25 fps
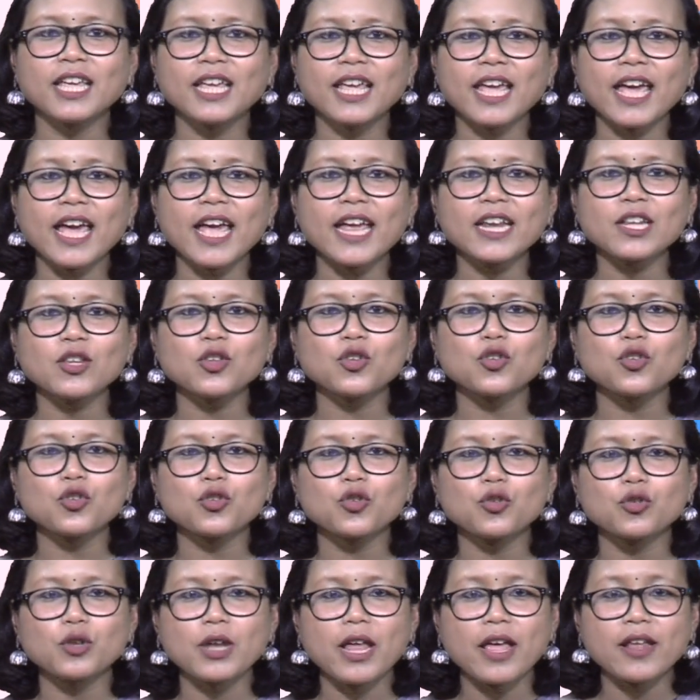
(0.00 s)
get
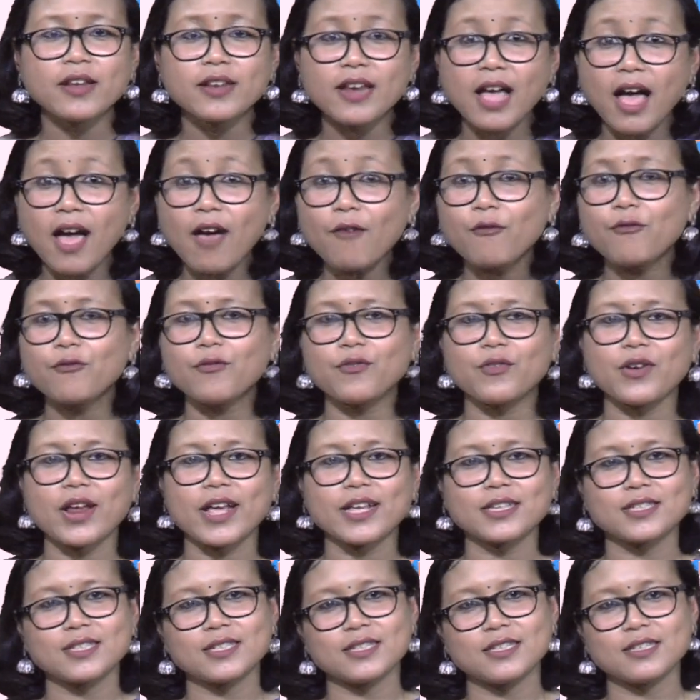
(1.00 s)
enough
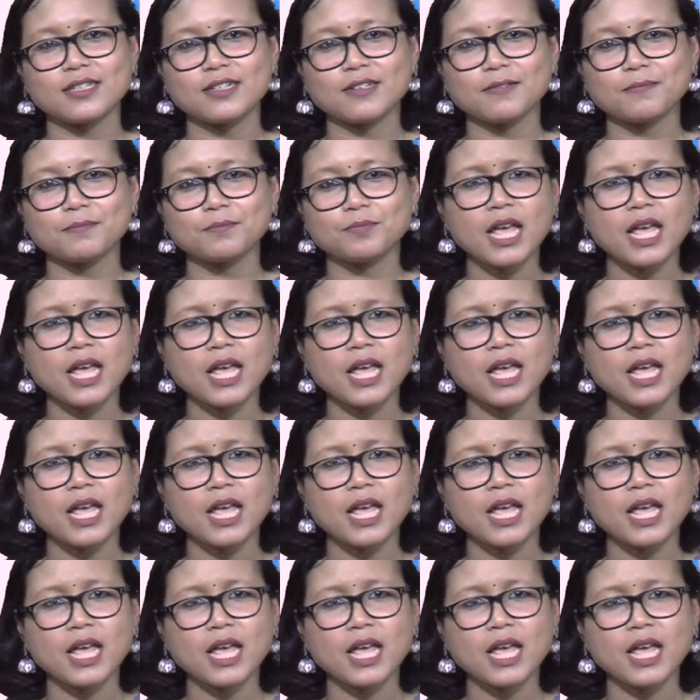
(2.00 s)
rest.